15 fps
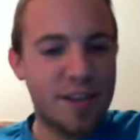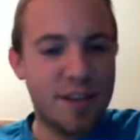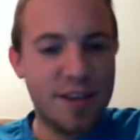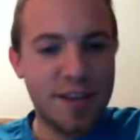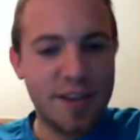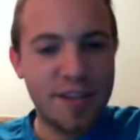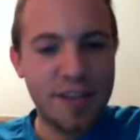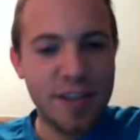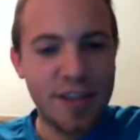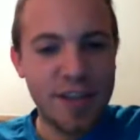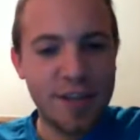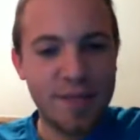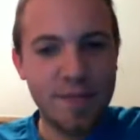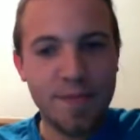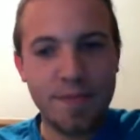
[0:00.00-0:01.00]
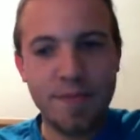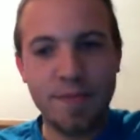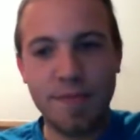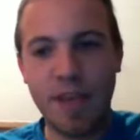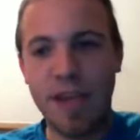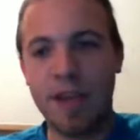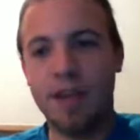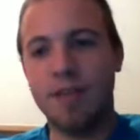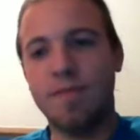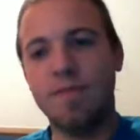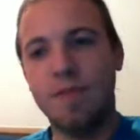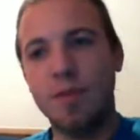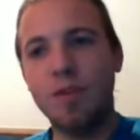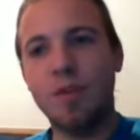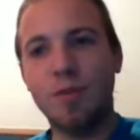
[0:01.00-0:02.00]
let's see. Yeah,
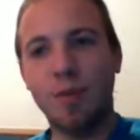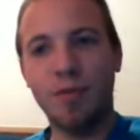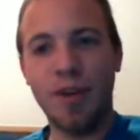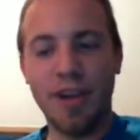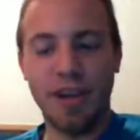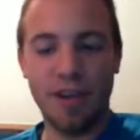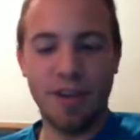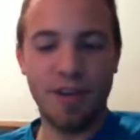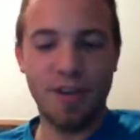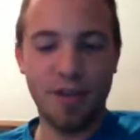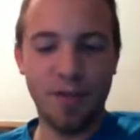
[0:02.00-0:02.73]
cool. We made it.